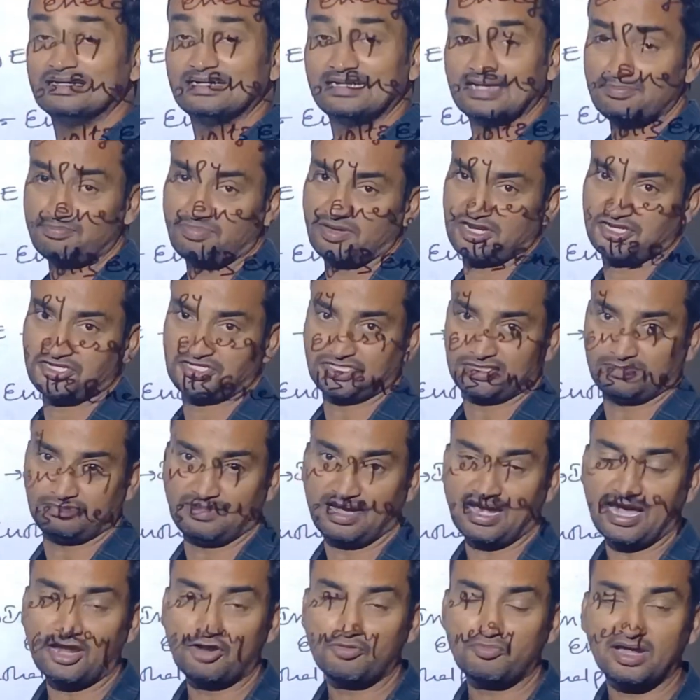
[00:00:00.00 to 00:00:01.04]
temperature.
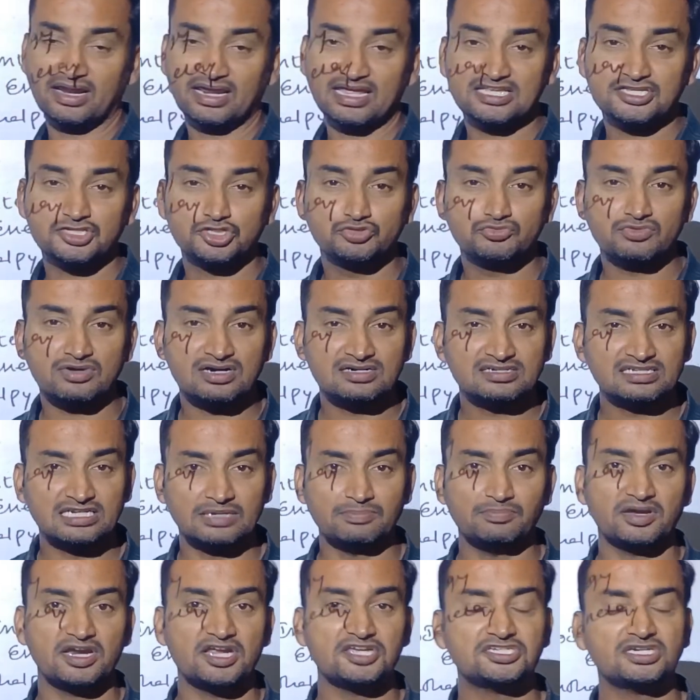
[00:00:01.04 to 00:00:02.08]

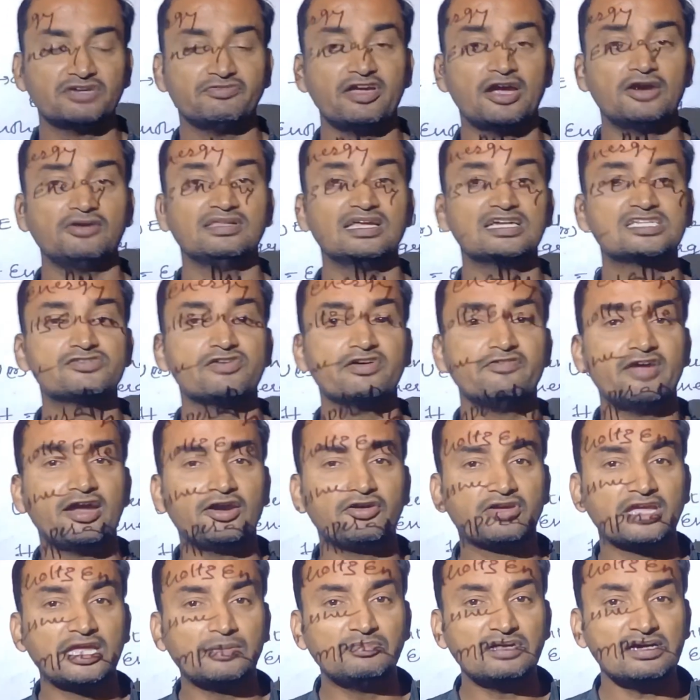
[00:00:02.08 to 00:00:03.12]
That's why we have
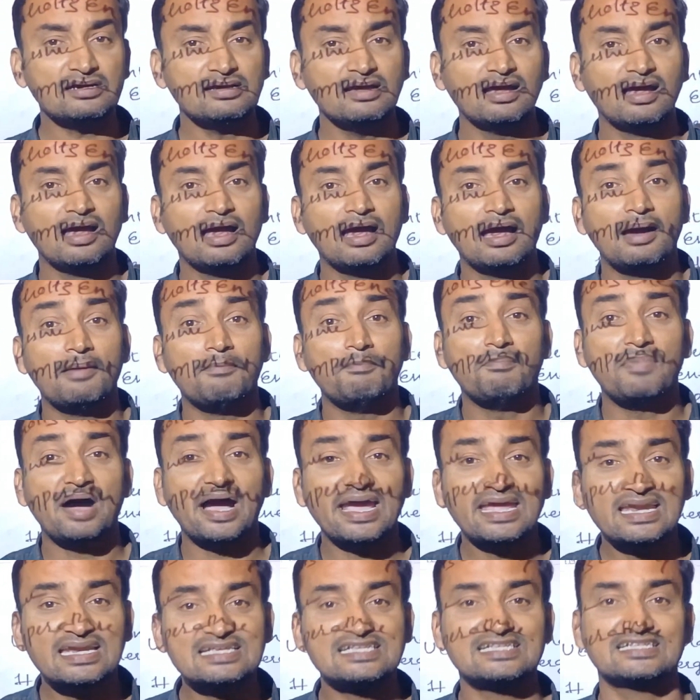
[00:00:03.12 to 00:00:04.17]
to keep the
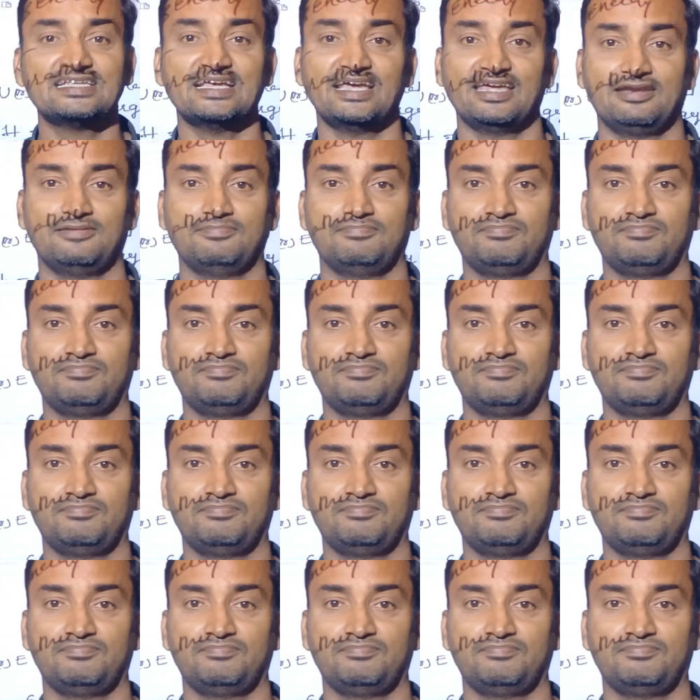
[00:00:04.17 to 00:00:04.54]
minus sign.